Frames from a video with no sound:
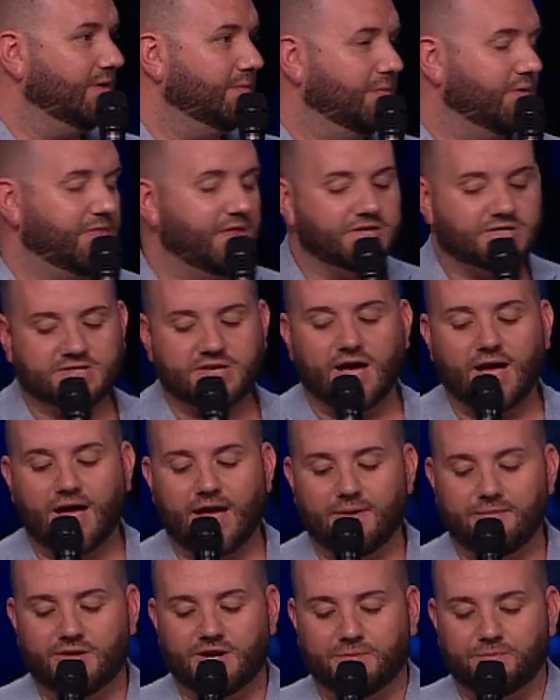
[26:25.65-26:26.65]
but this
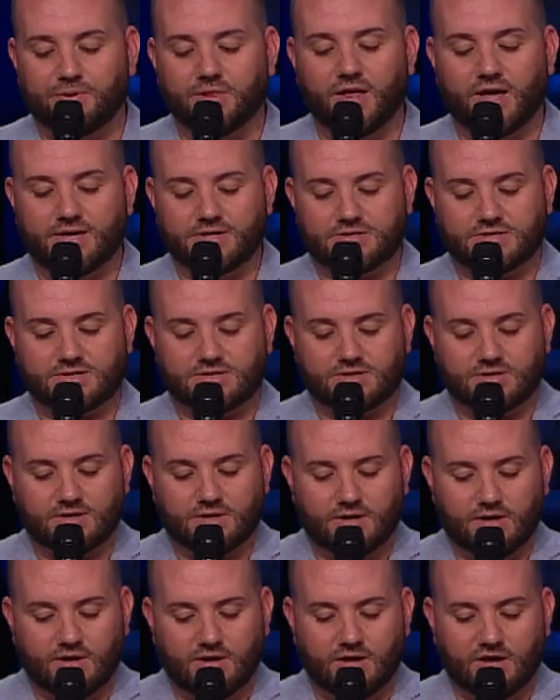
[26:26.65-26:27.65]
time in a place
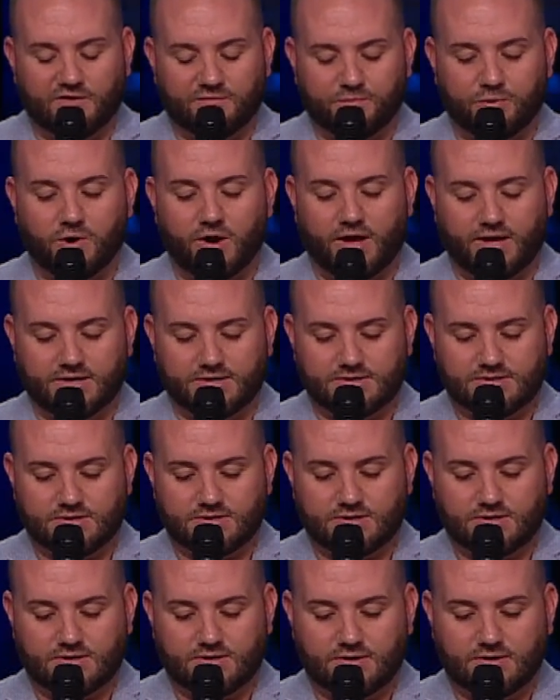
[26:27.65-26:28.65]
of praise.
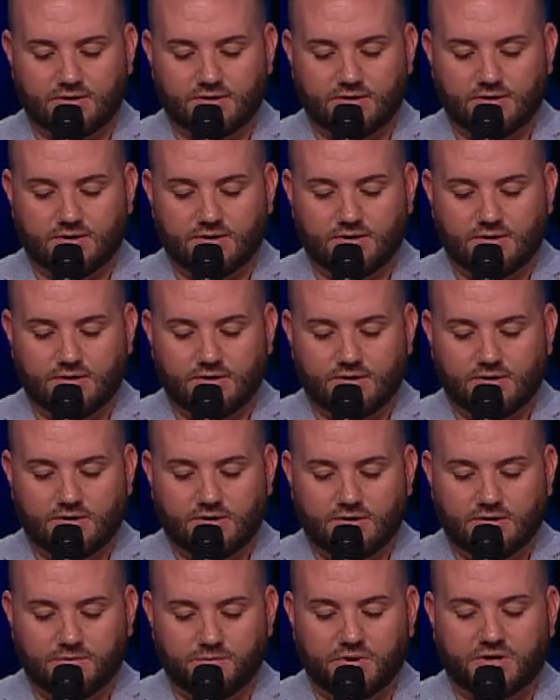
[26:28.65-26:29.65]

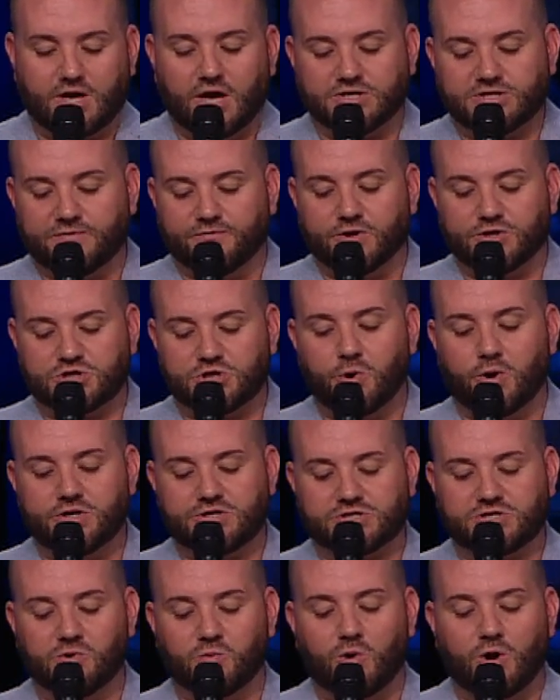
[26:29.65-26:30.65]
Because of her choice to